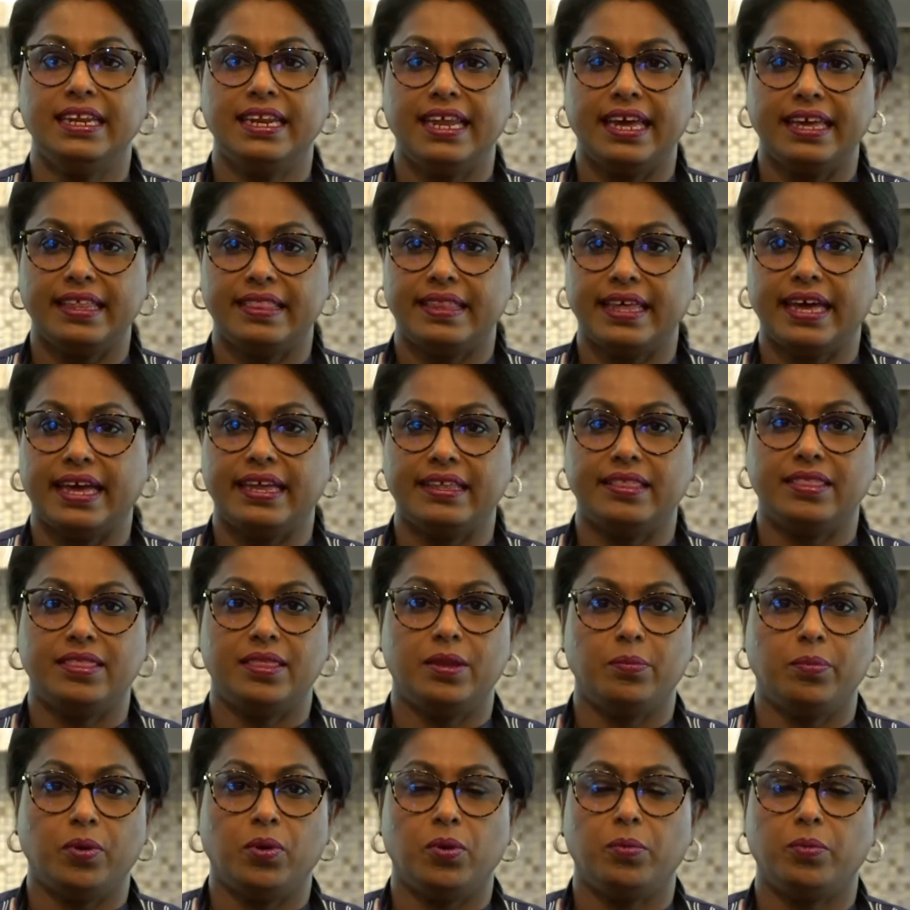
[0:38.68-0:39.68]
like that.
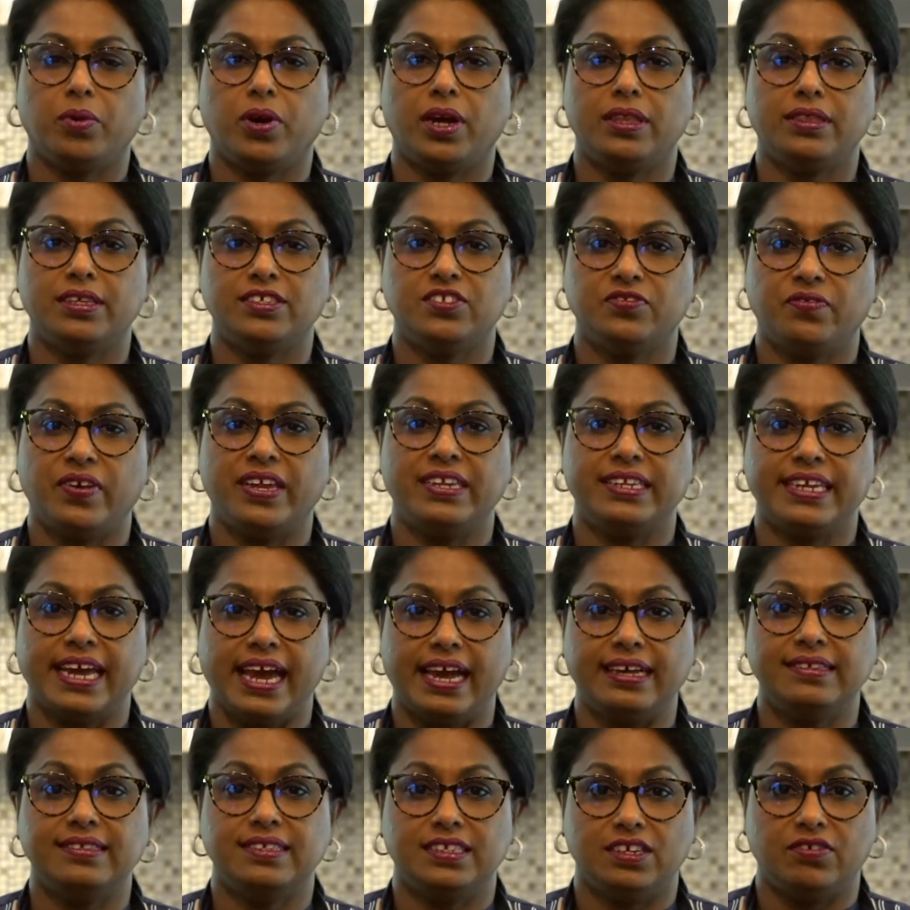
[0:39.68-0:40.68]
The bone broth is
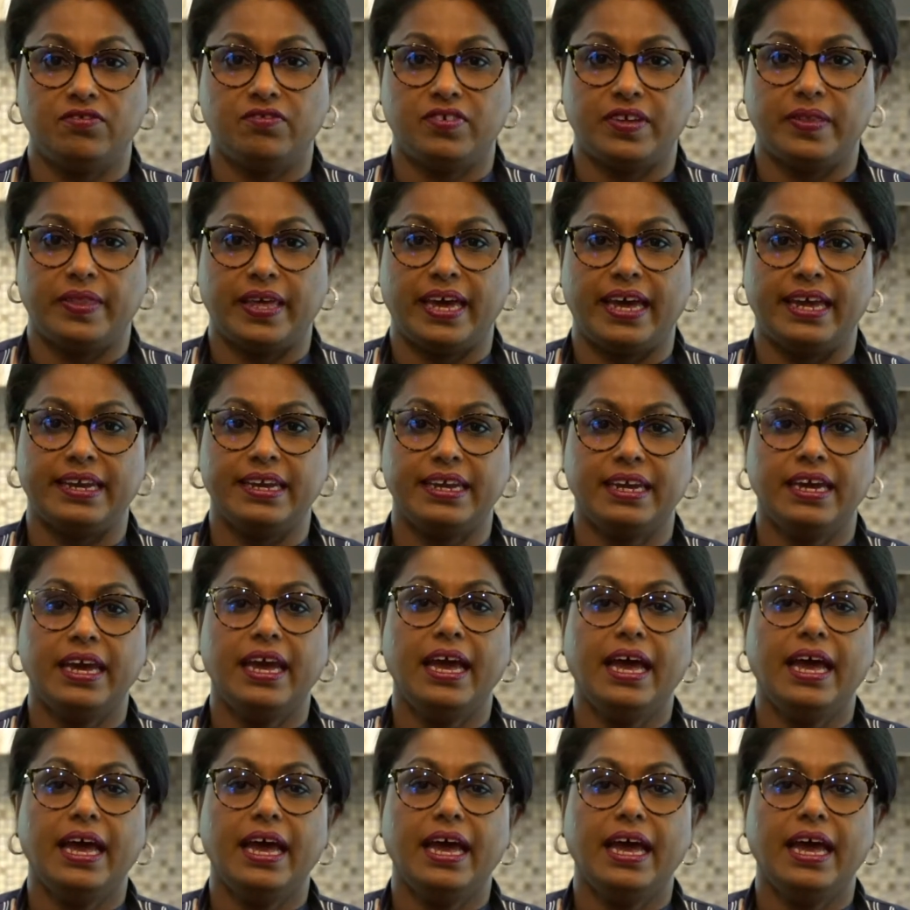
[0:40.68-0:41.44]
fantastic for that.